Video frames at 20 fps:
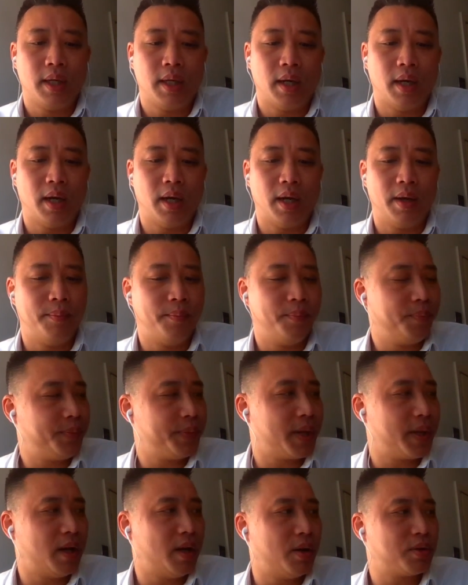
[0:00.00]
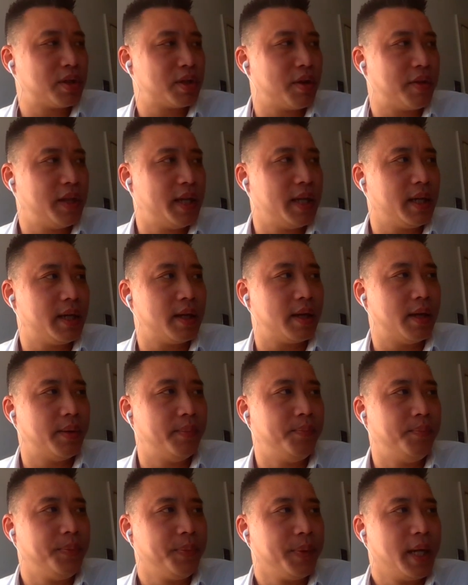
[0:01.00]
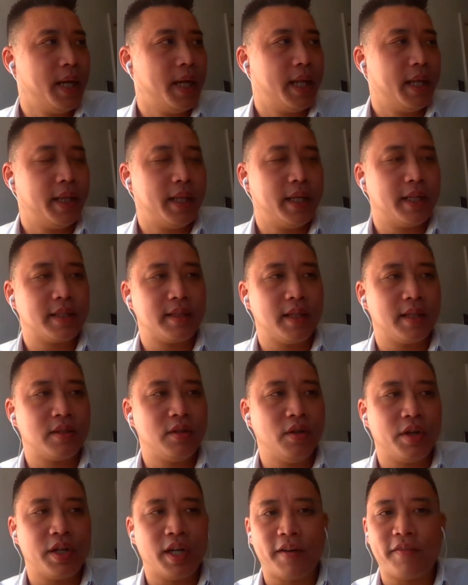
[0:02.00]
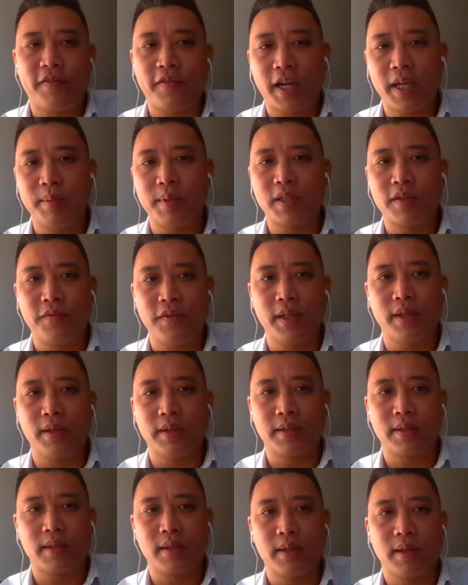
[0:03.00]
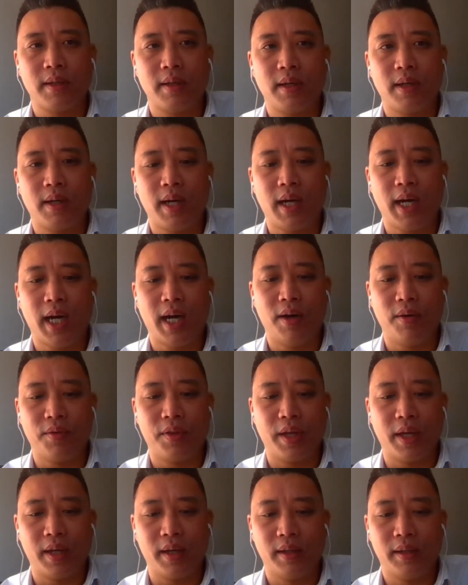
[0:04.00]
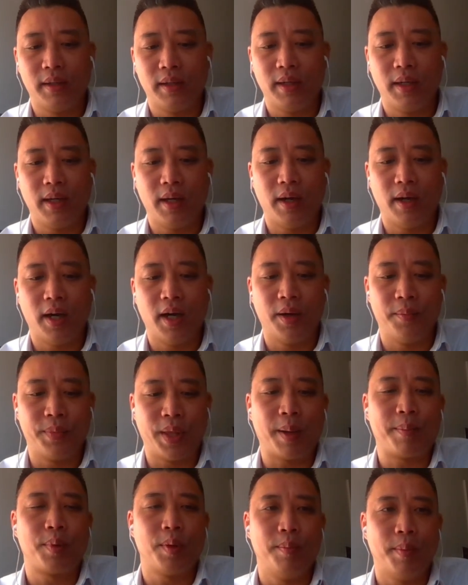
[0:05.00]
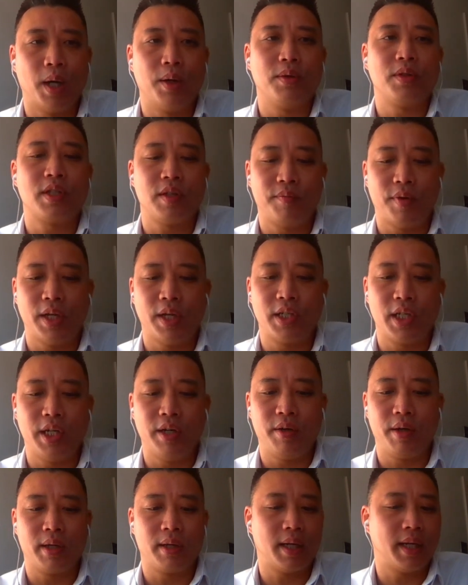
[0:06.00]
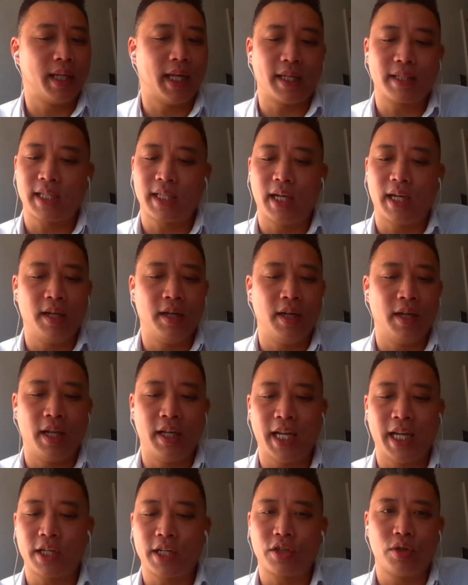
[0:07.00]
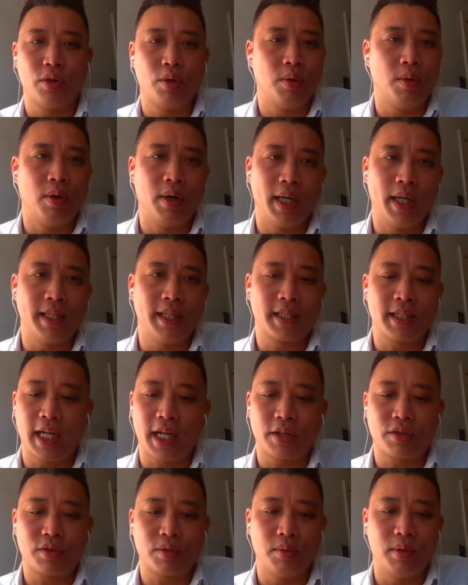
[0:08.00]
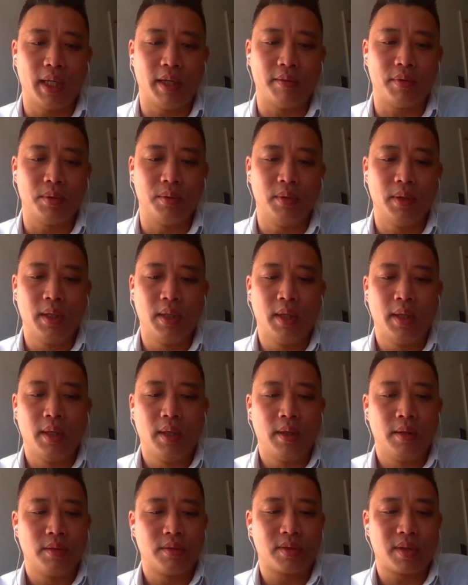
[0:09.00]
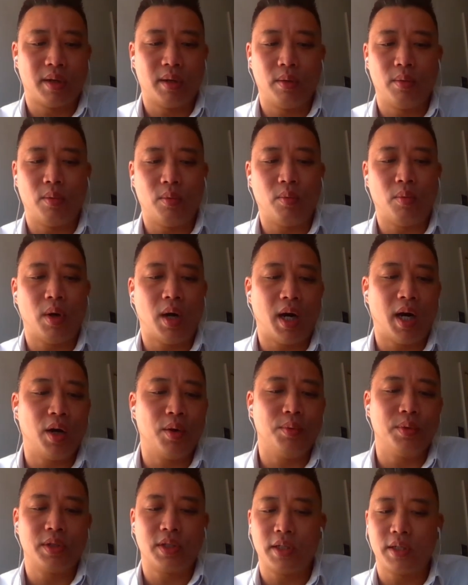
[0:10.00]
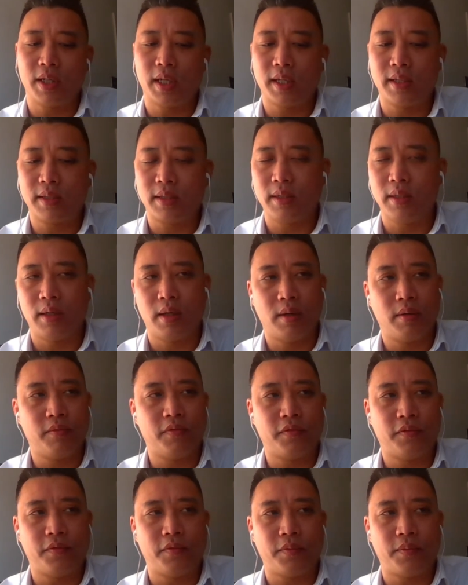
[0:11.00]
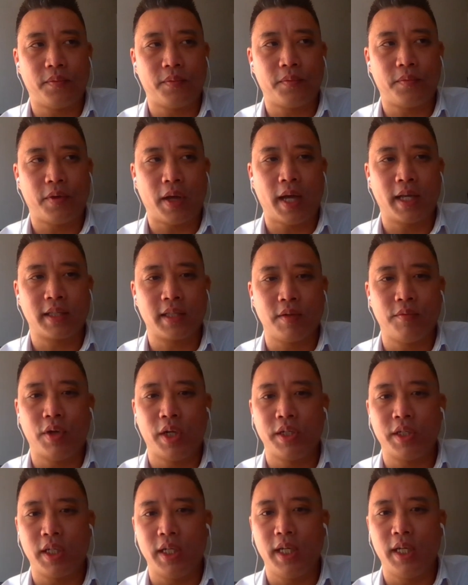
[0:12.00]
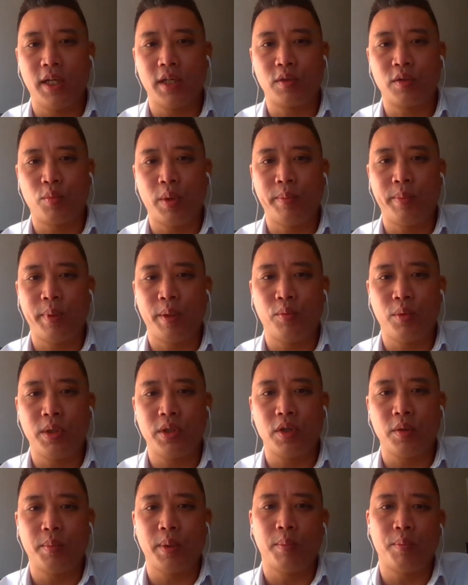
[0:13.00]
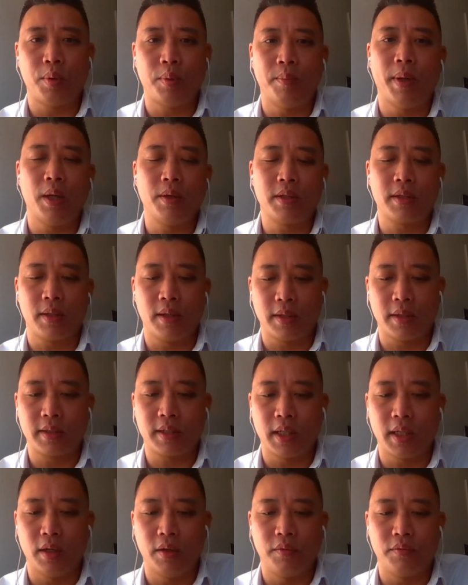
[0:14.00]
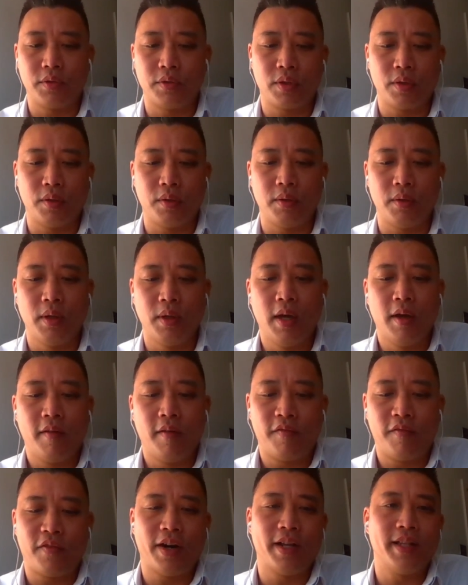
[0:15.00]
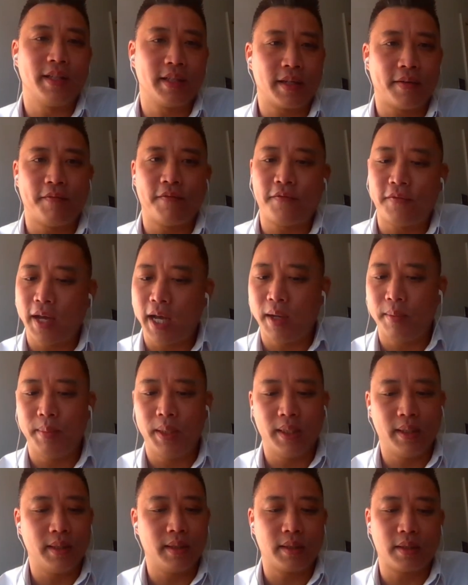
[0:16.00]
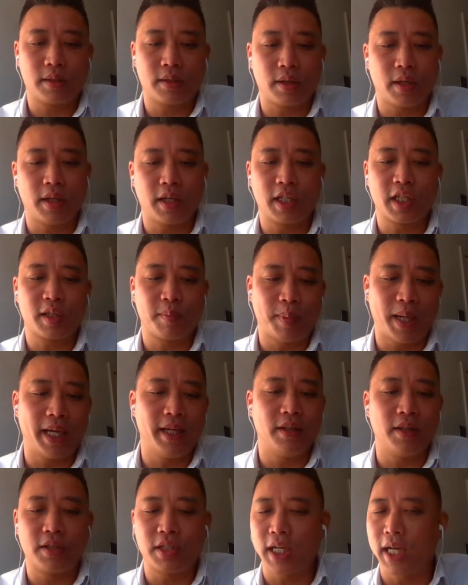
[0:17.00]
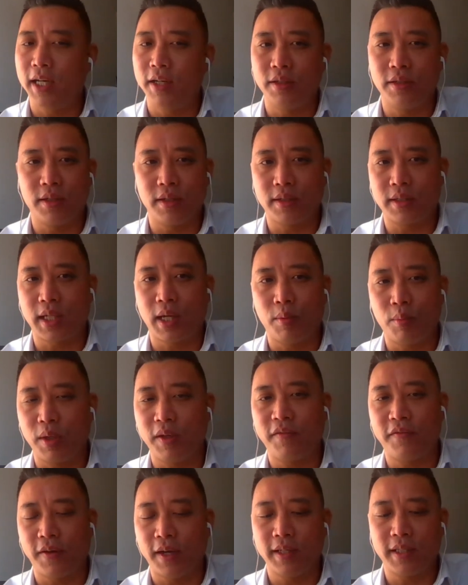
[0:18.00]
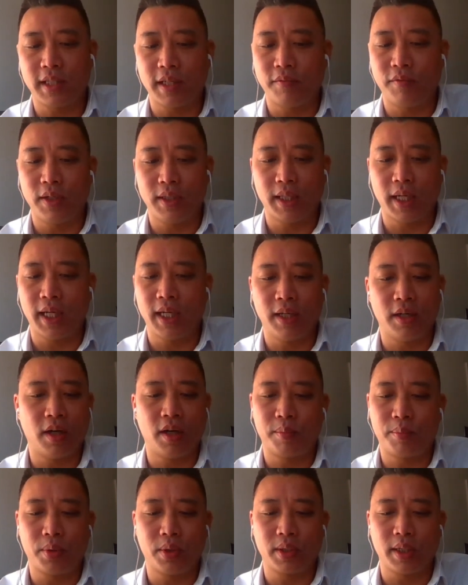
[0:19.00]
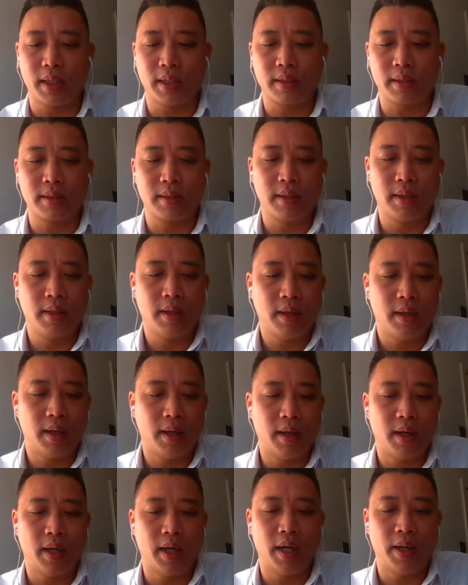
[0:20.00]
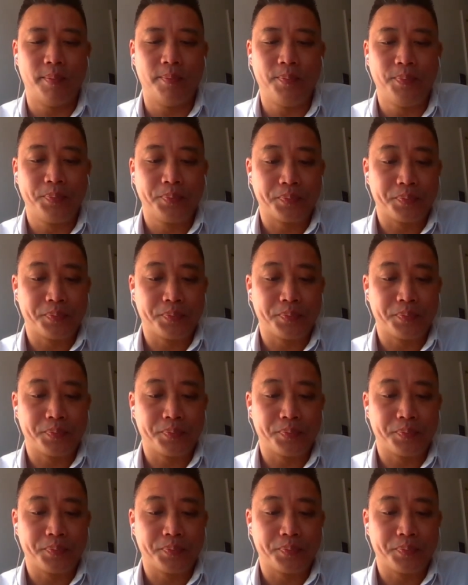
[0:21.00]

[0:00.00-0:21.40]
Um, I also think um, there's there's not enough famous figures out there um, that promote civil engineering, and that's at a national or international level. So what I would suggest, you know, as civil engineers, we we we should be promoting ourselves to friends and family to explain the challenges that we face every day in our projects. Um,